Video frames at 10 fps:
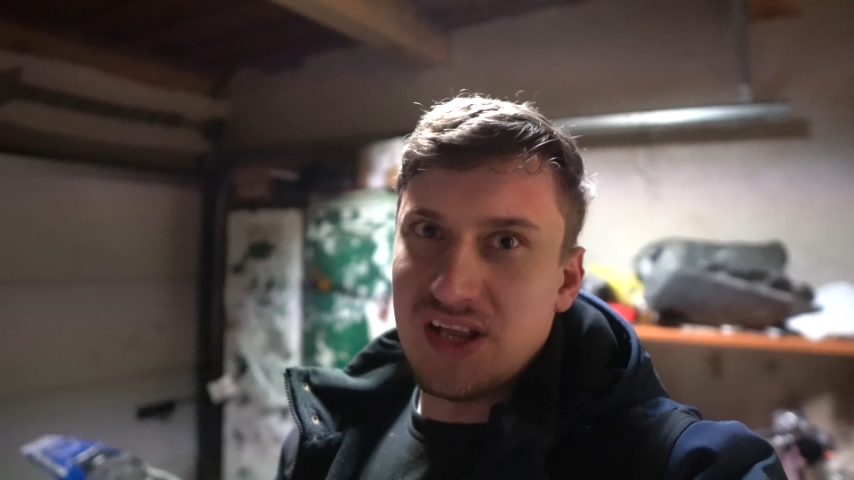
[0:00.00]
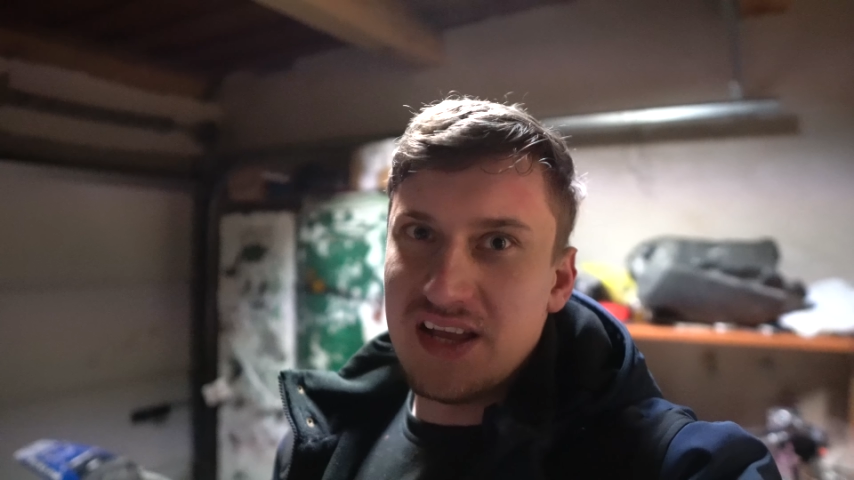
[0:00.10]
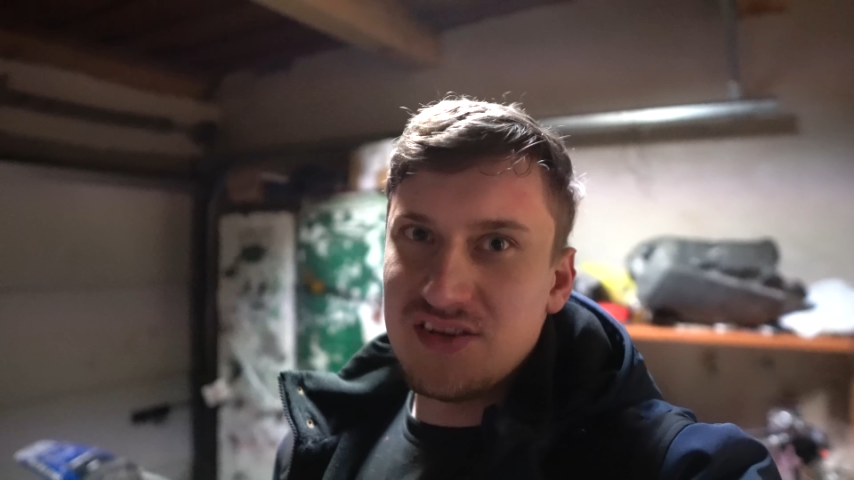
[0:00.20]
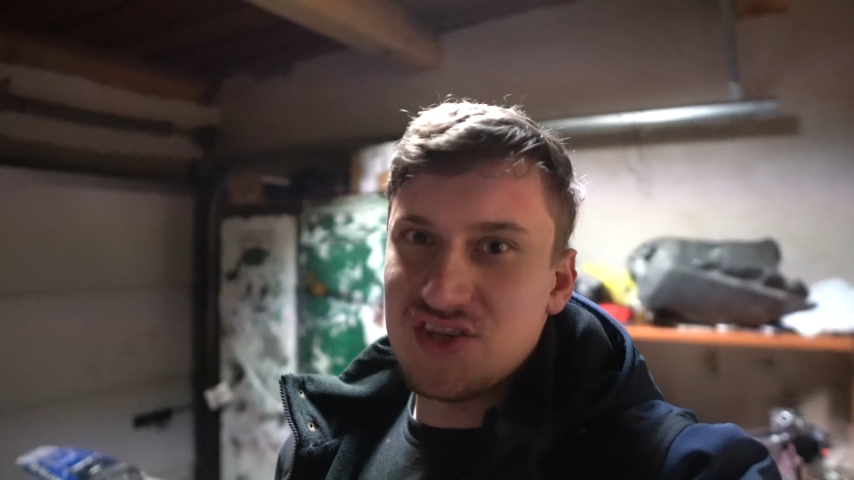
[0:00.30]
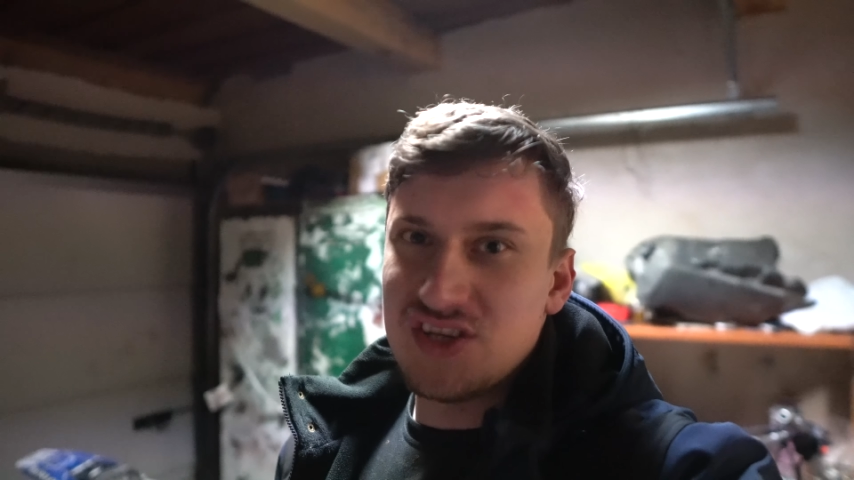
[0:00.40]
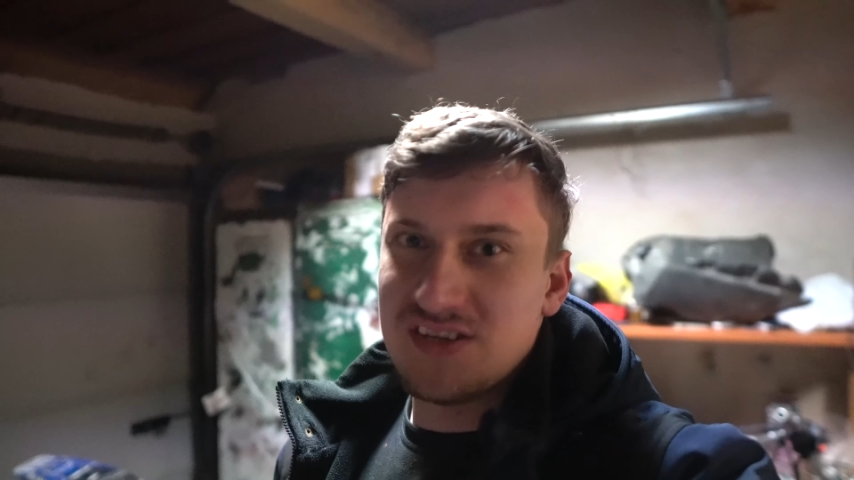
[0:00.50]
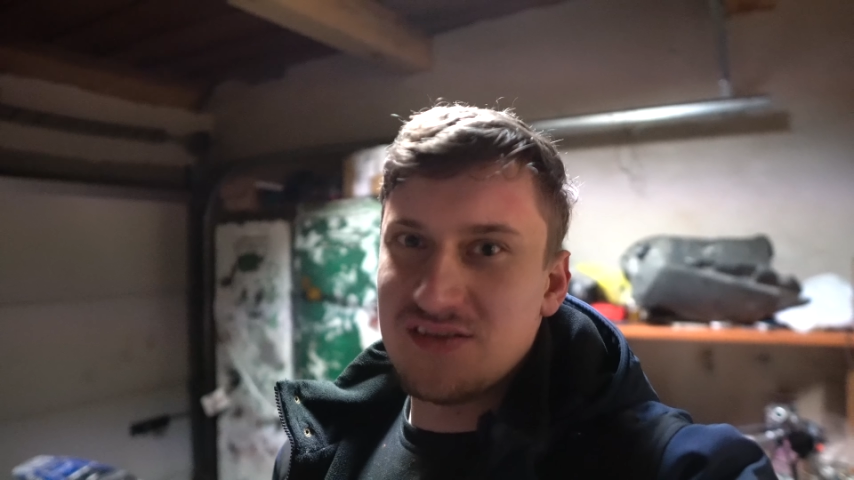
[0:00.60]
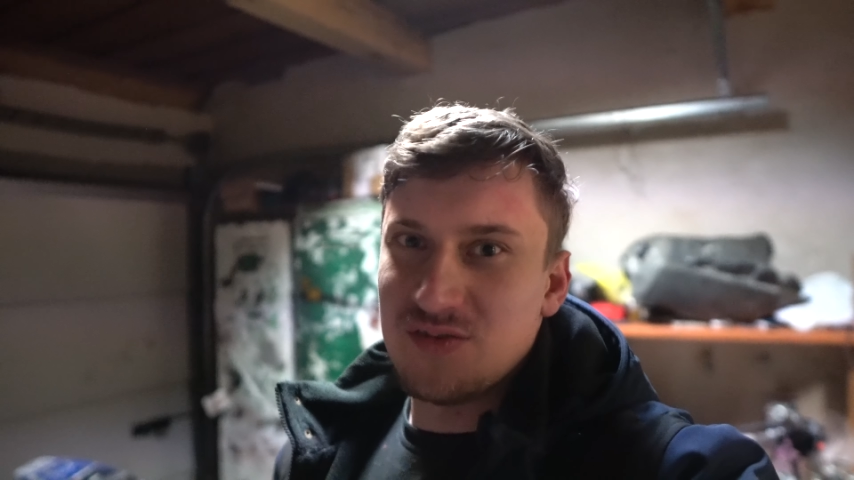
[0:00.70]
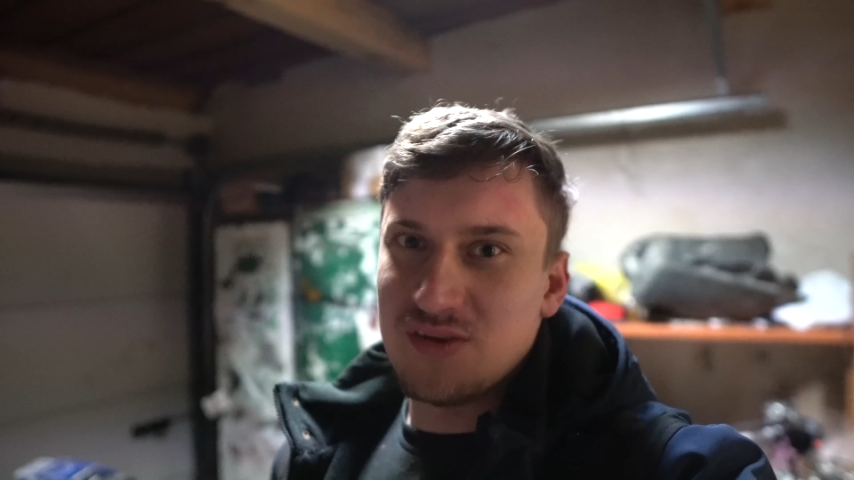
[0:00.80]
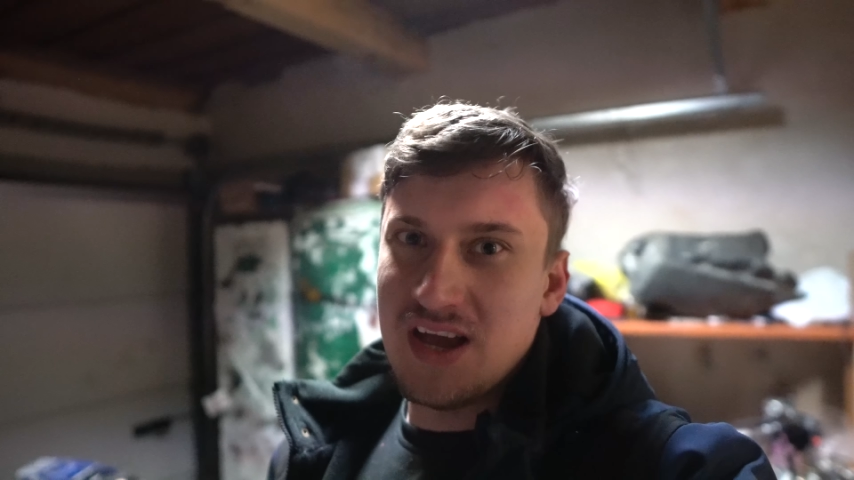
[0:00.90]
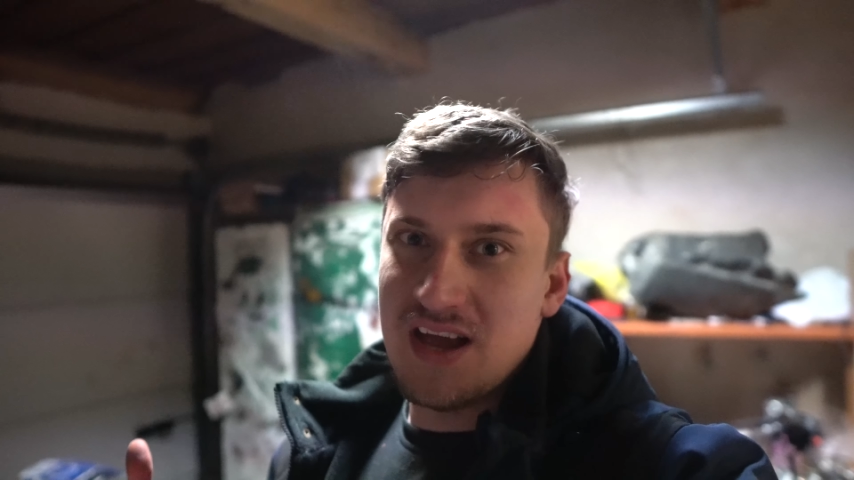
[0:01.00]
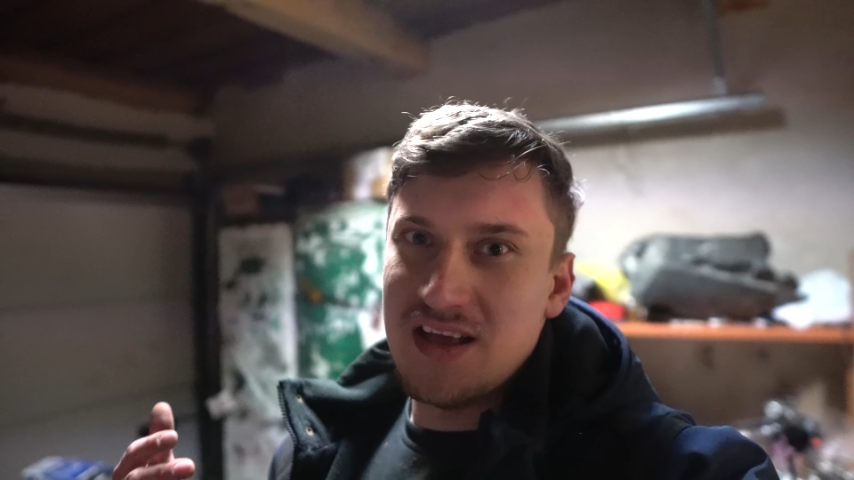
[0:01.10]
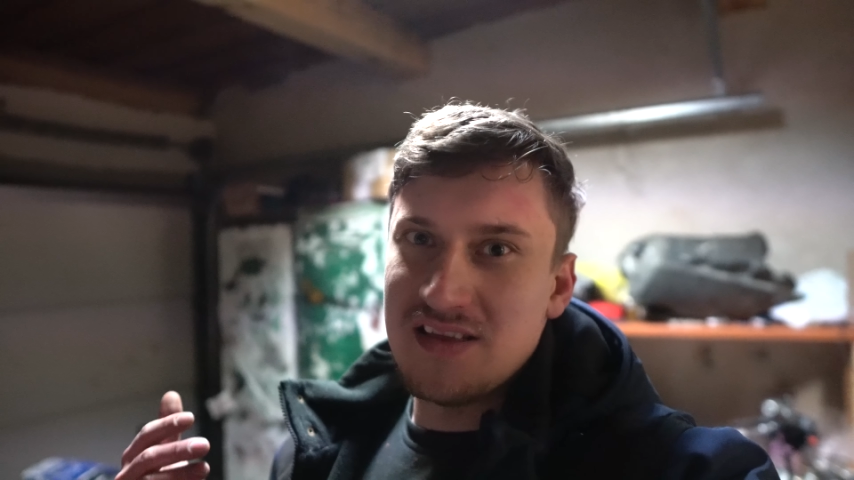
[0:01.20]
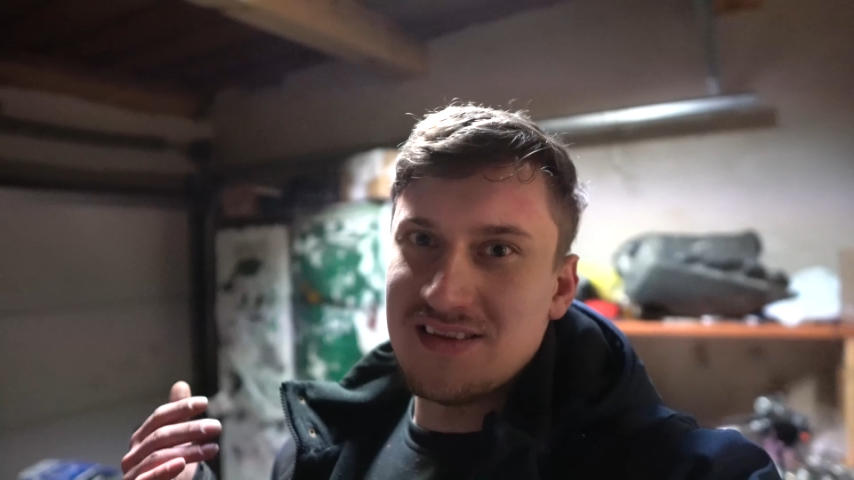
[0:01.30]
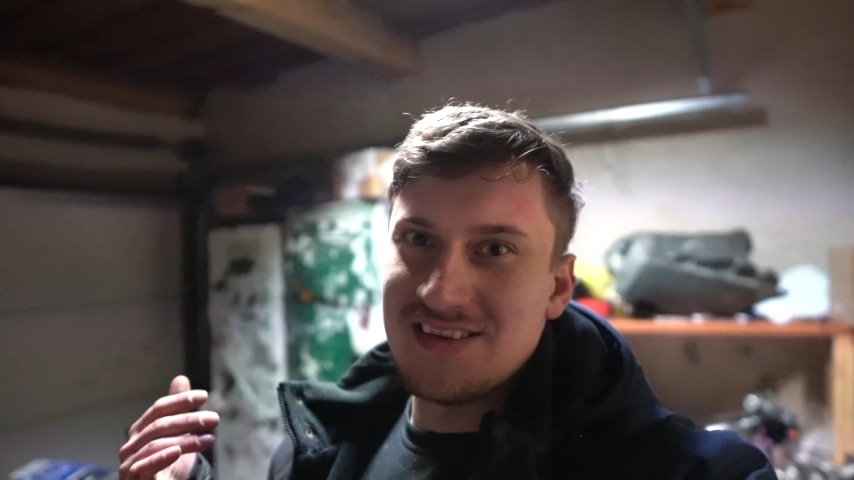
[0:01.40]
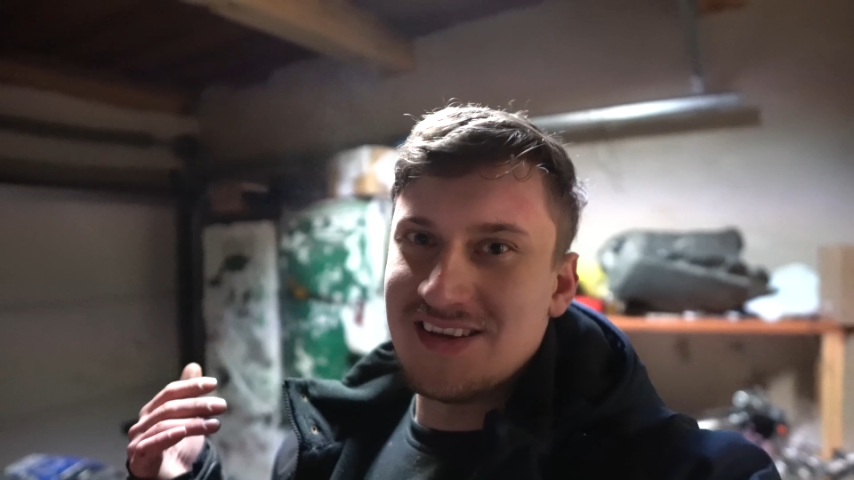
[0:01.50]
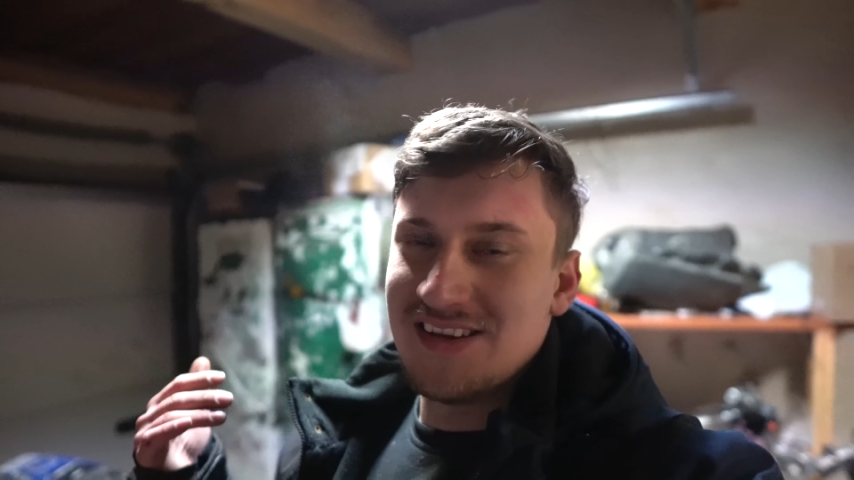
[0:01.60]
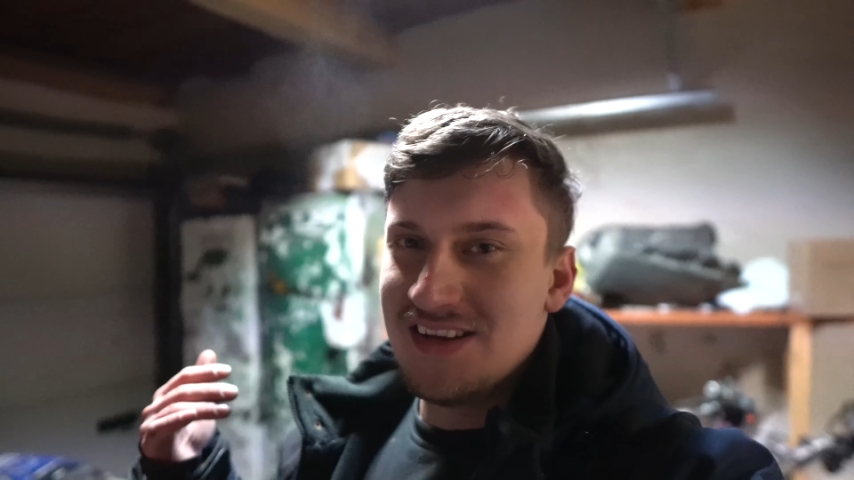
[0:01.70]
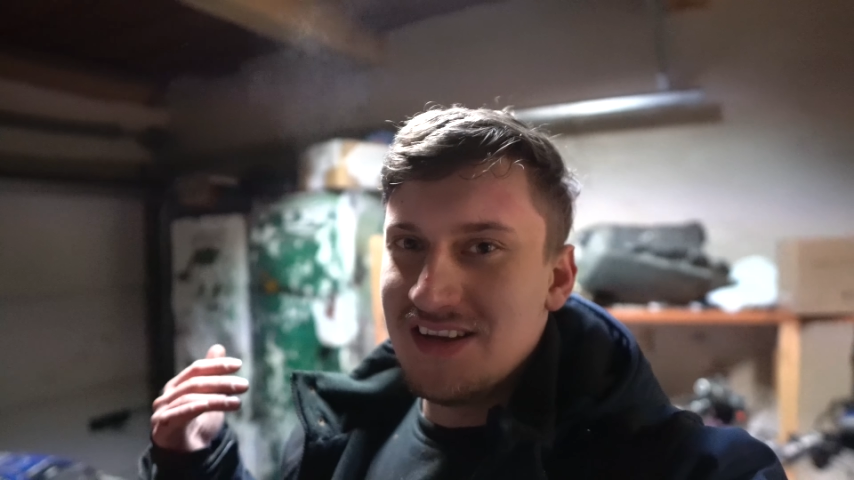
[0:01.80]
engine. You can